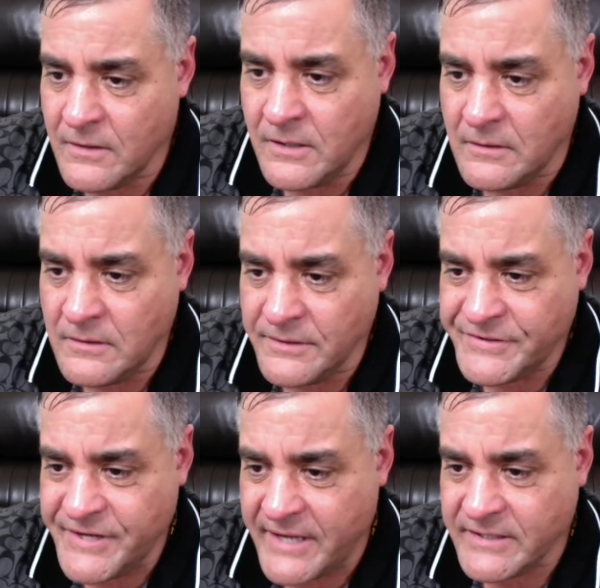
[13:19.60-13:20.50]

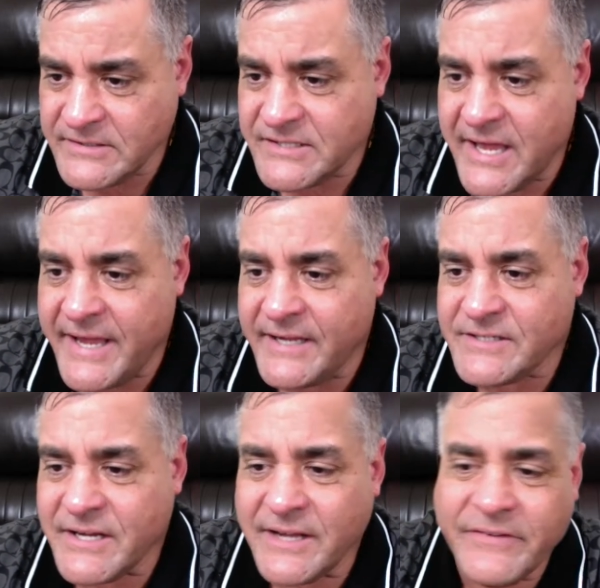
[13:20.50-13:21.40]
Dennis H.
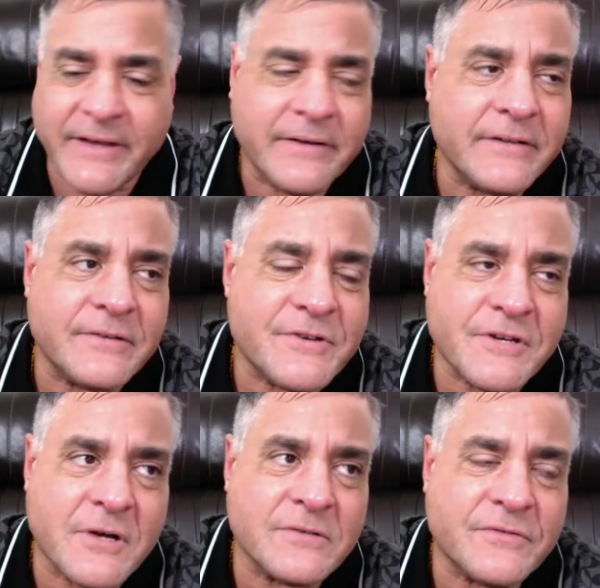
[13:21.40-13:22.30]
I guess I could do
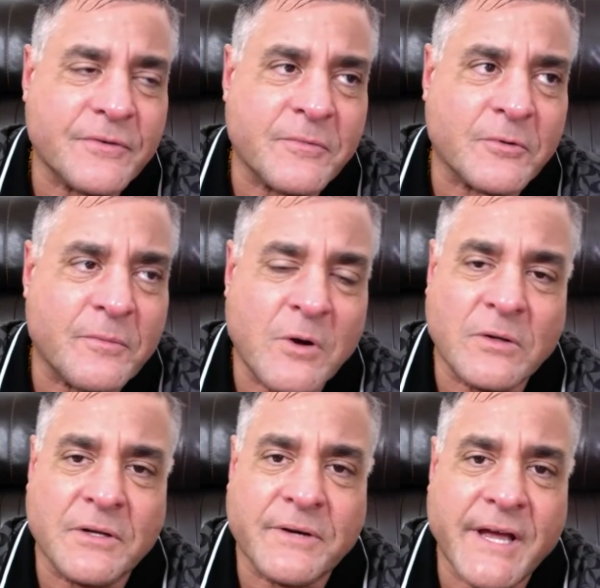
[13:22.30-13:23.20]
shows from a
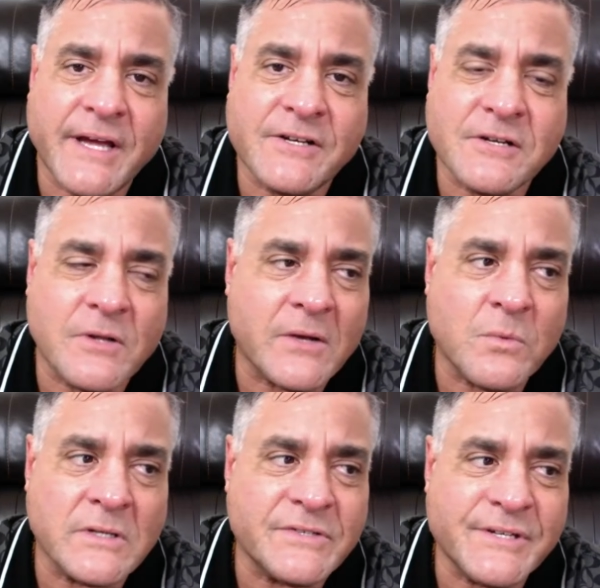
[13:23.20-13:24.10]
remote location, like
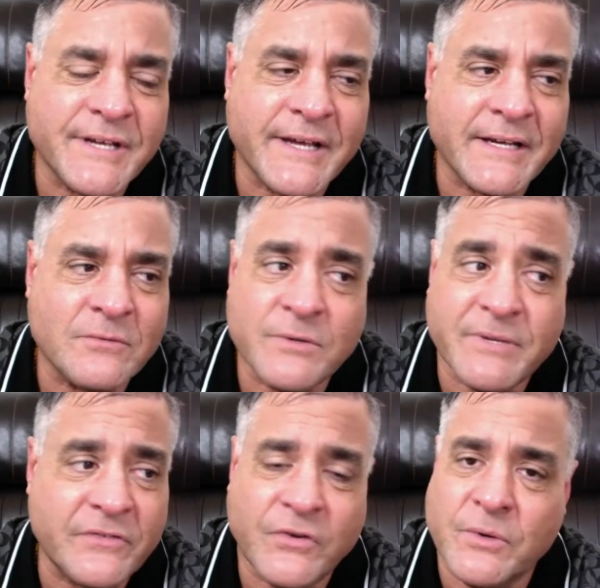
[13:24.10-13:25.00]
once a day. Wouldn't
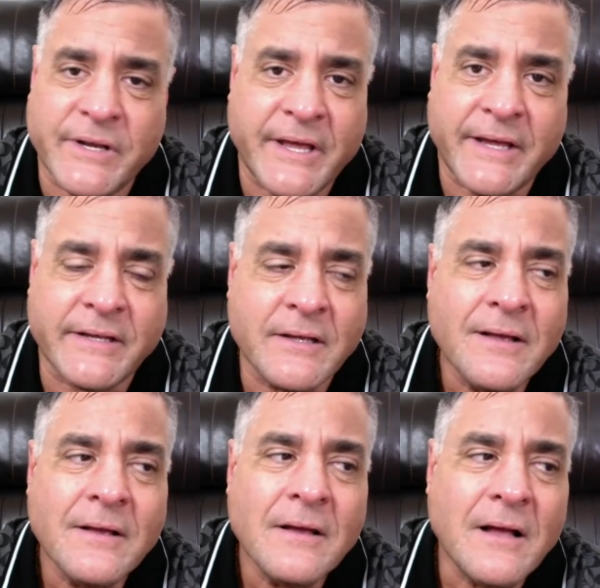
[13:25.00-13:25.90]
be two a day.
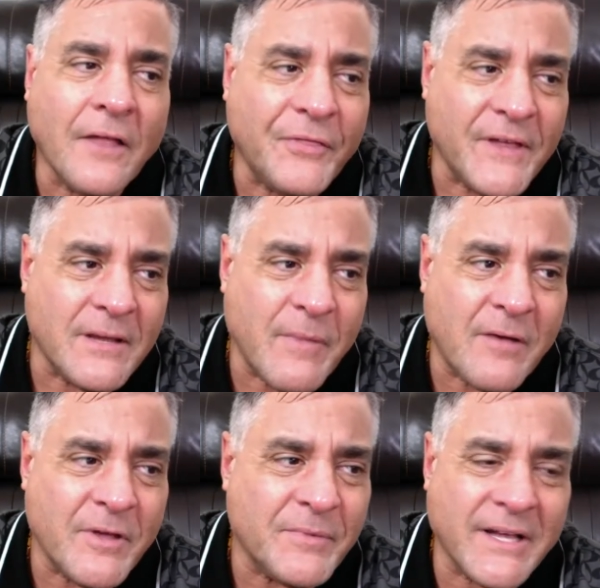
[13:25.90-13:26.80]
I'll think
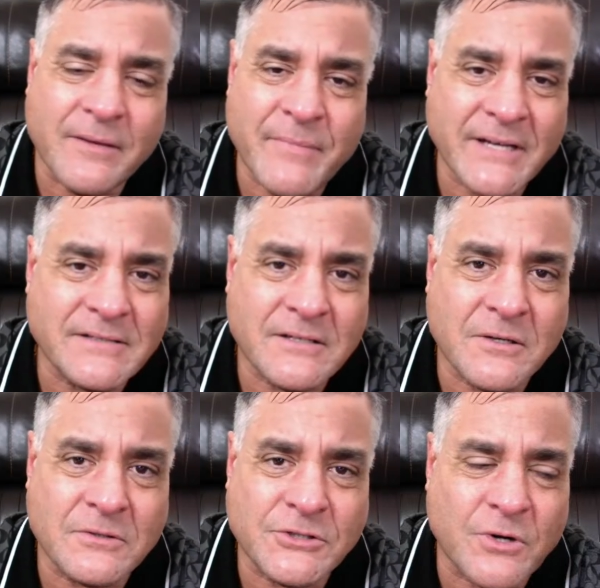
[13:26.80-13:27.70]
about maybe like a
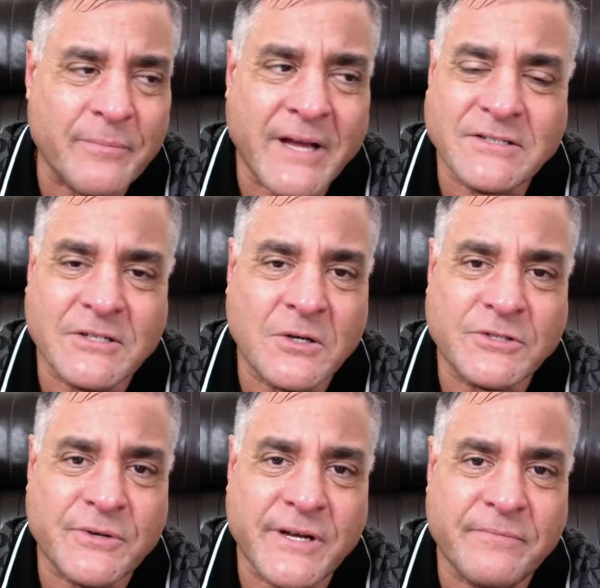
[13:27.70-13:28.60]
Mexico short Mexico
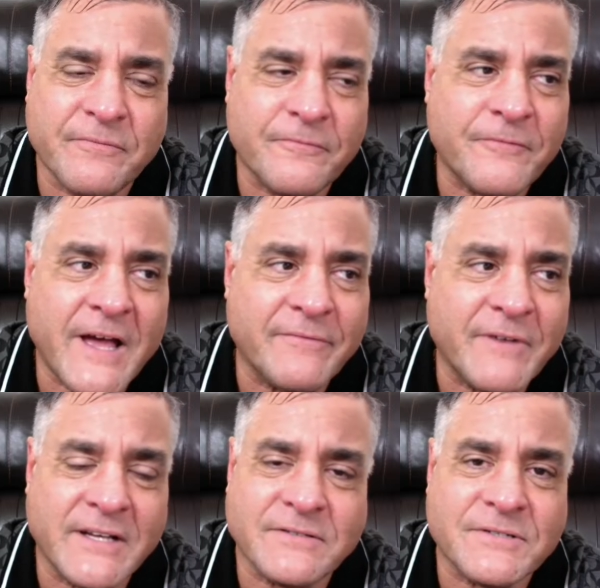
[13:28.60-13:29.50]
trip five
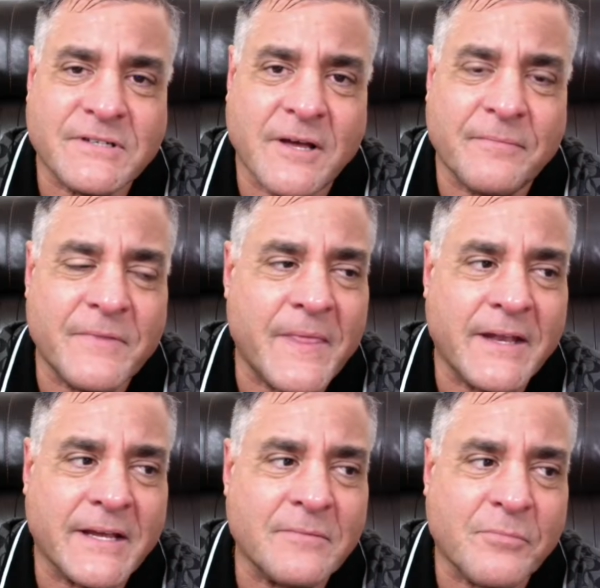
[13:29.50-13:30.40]
days or something, and
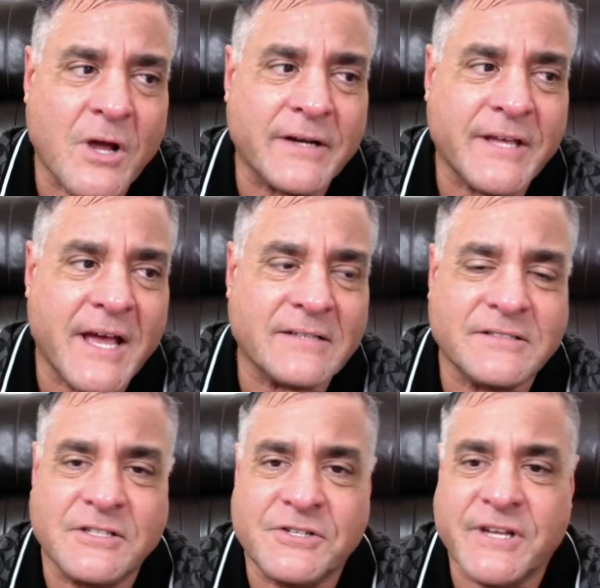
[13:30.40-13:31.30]
then I can broadcast
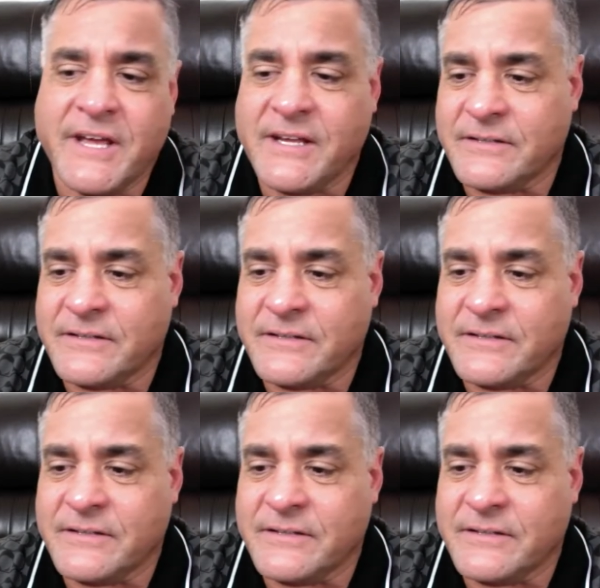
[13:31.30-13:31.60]
each day.